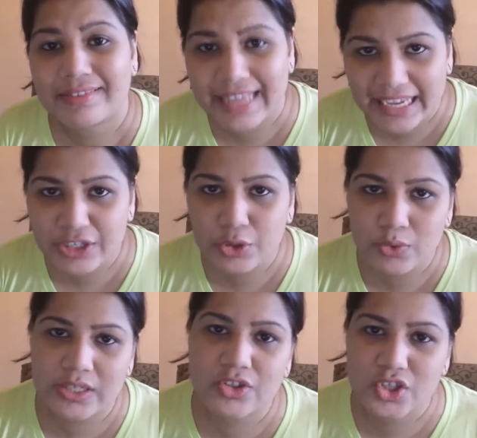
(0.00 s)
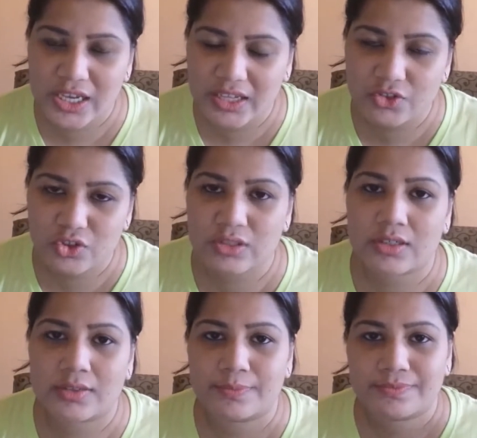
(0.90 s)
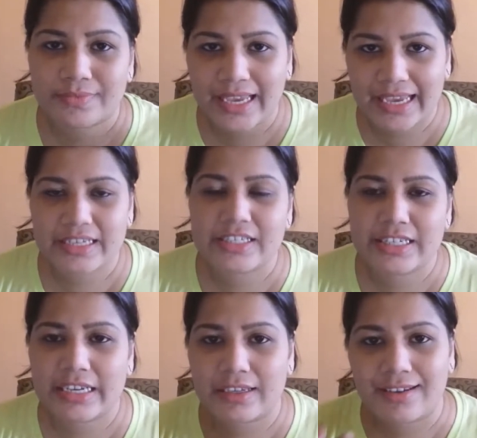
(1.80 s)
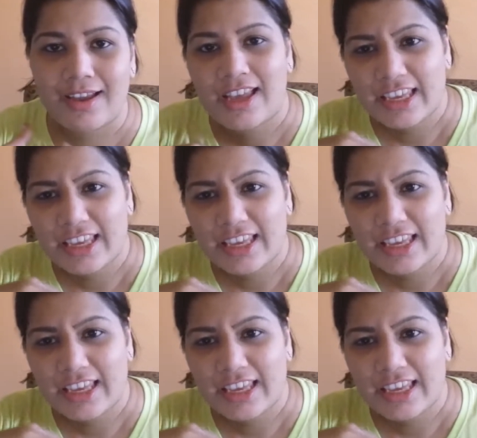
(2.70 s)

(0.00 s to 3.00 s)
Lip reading: then you can change the editing